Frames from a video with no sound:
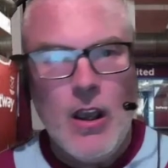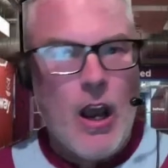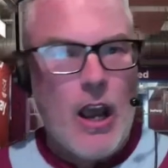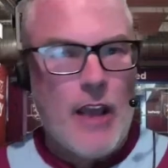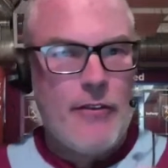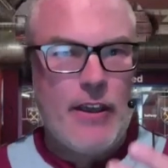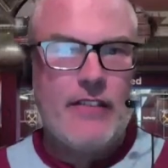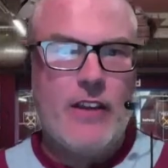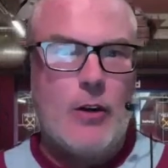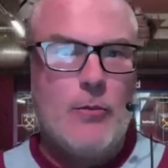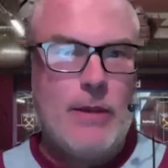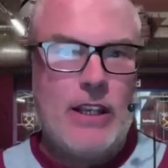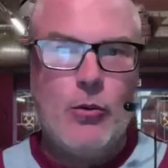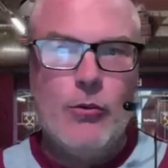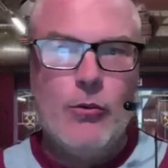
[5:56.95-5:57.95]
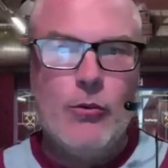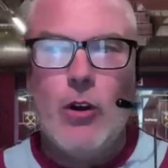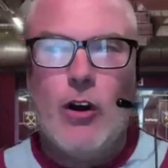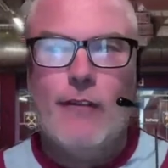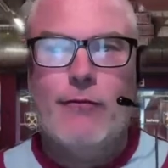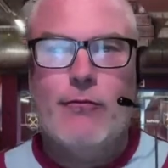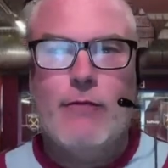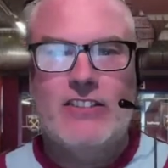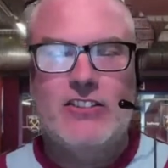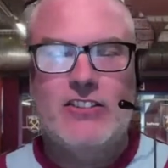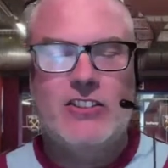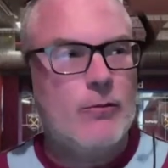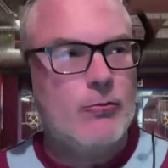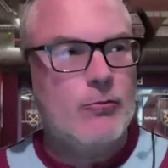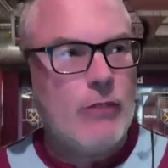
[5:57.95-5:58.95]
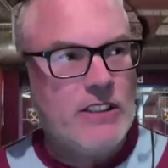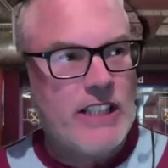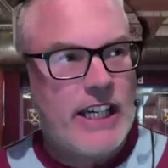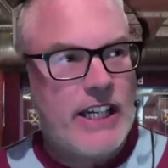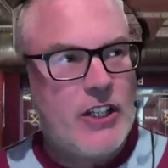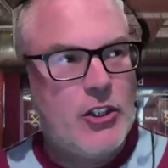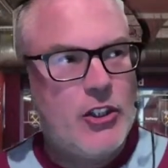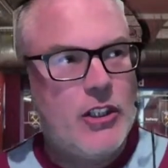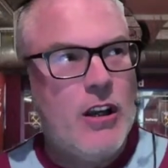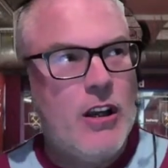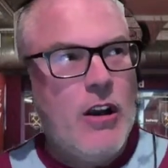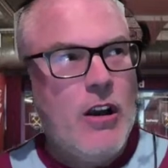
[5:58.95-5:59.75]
I think there'll be an awful lot of resting and rotation.